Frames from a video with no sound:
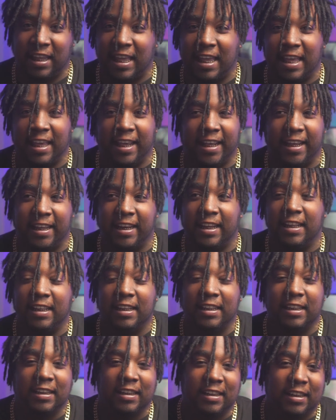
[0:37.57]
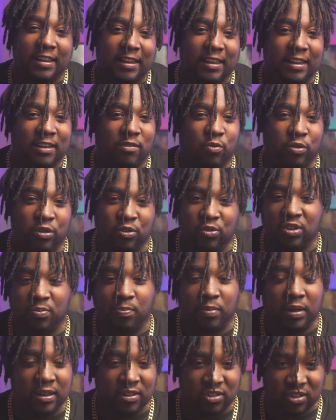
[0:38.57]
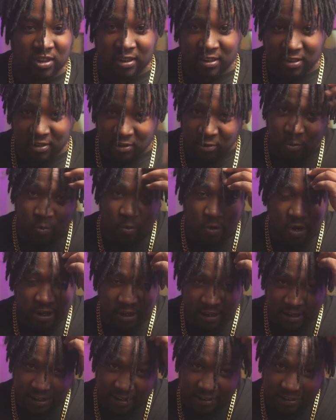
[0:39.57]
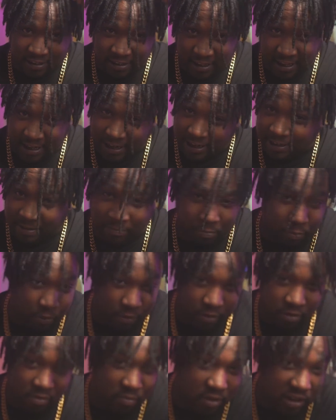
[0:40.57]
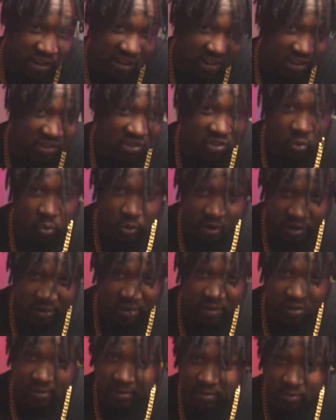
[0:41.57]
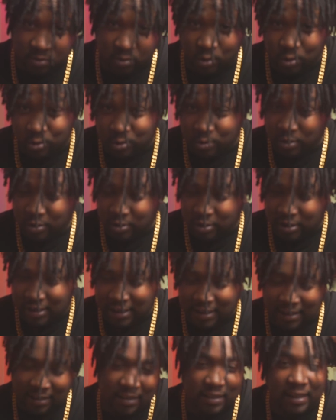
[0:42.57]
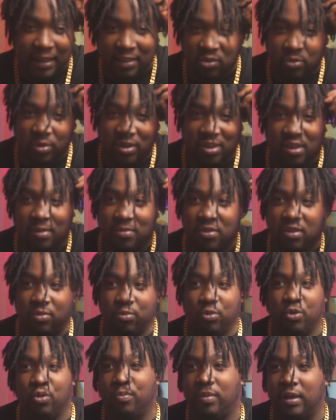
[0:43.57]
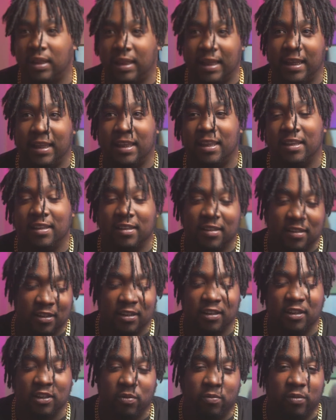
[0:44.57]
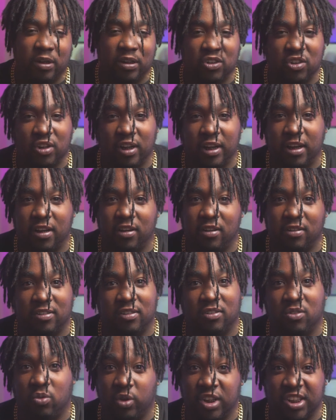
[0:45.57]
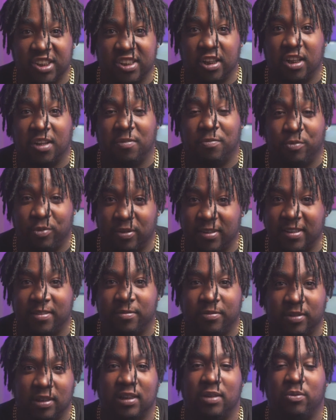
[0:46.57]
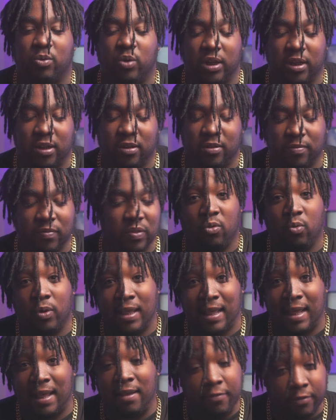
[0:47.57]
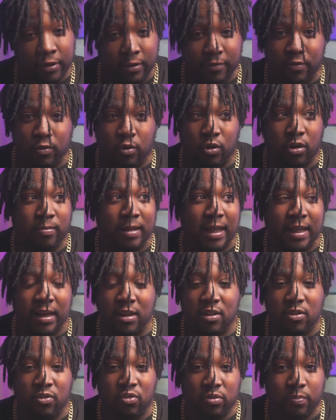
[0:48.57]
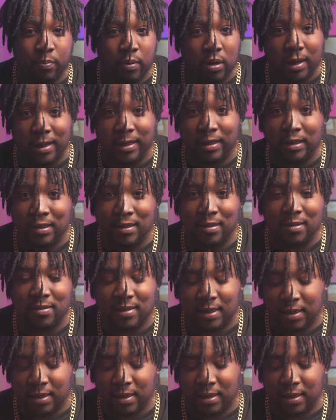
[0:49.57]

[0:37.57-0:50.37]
And when you sponging, you want it to like pretty much just twist to the root, or like not twist up to the root, but like you want your hair to twist up really, really well. The way I freeformed, I didn't use products.